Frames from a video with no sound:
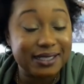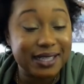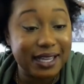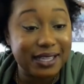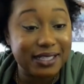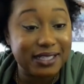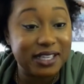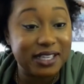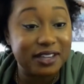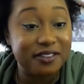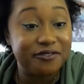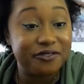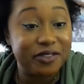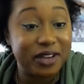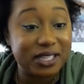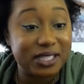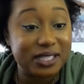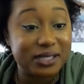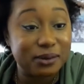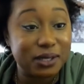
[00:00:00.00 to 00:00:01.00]
takes the
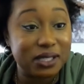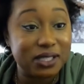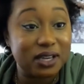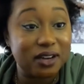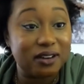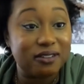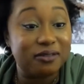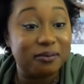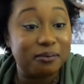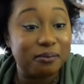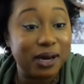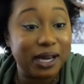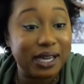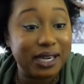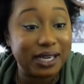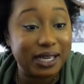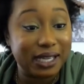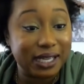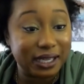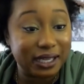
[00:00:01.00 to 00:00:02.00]
investment of
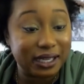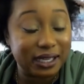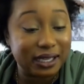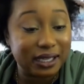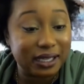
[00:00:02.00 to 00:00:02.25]
money.